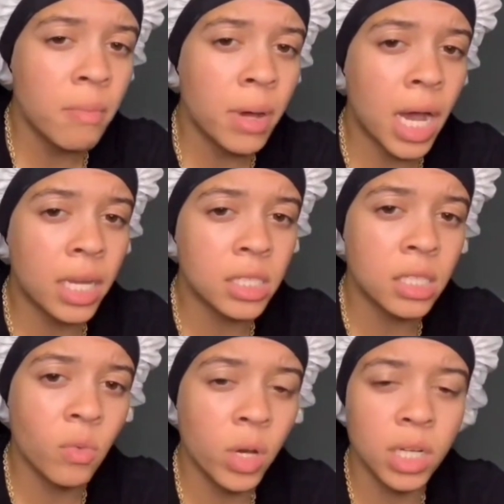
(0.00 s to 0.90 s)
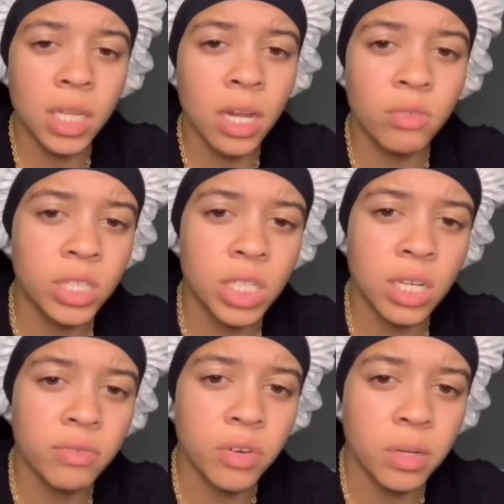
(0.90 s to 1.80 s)
But honestly, where did that
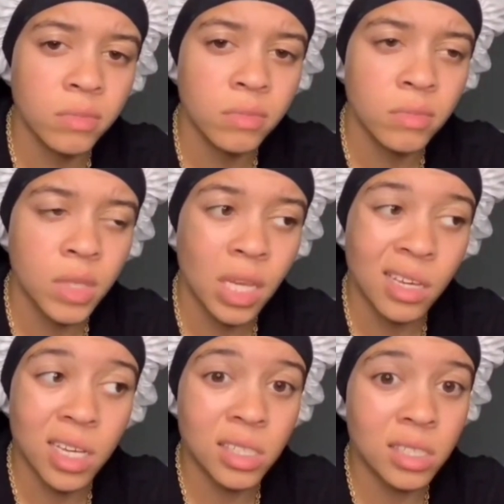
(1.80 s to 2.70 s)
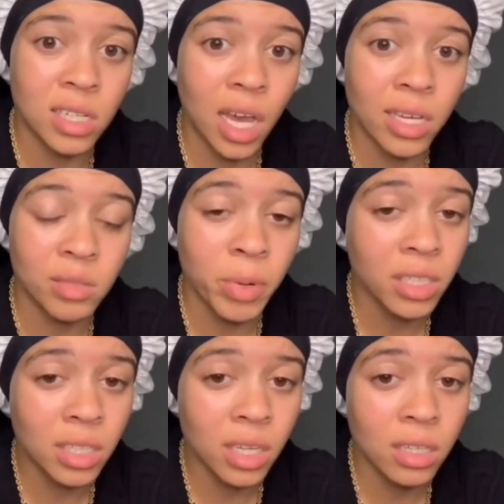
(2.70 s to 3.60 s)
originate from? Because it's not his
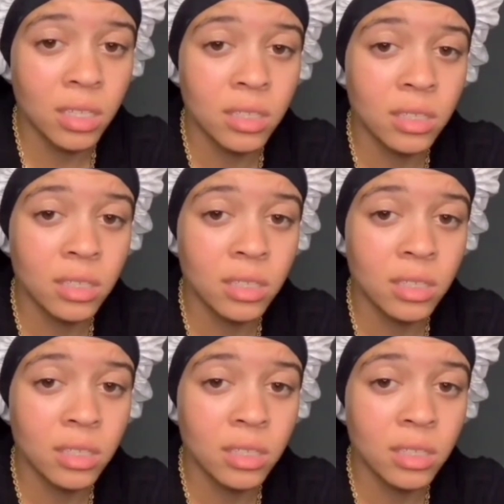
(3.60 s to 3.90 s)
birthday.